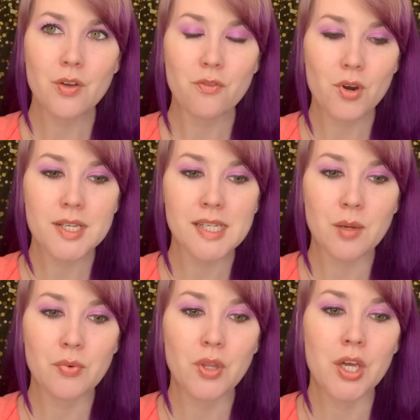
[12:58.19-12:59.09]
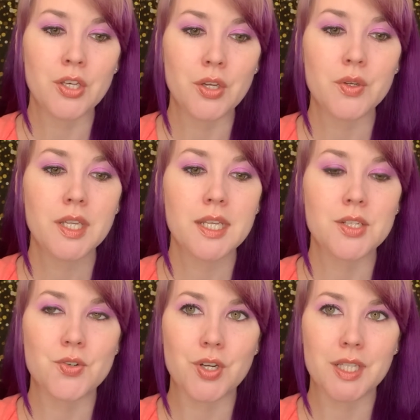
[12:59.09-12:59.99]
For example, a noted
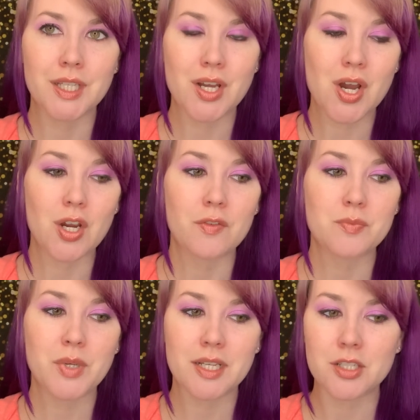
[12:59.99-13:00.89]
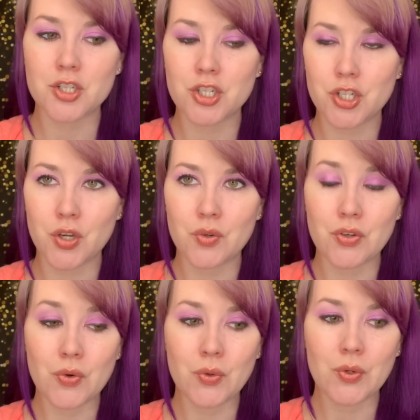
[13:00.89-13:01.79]
intricately carved Pictish stone
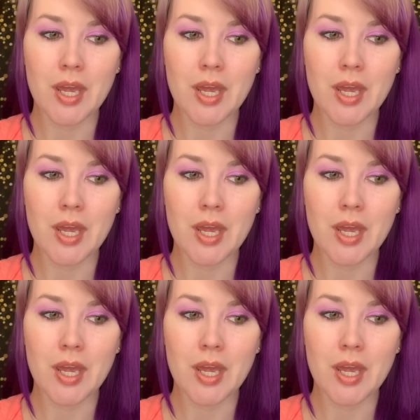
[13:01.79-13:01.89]
known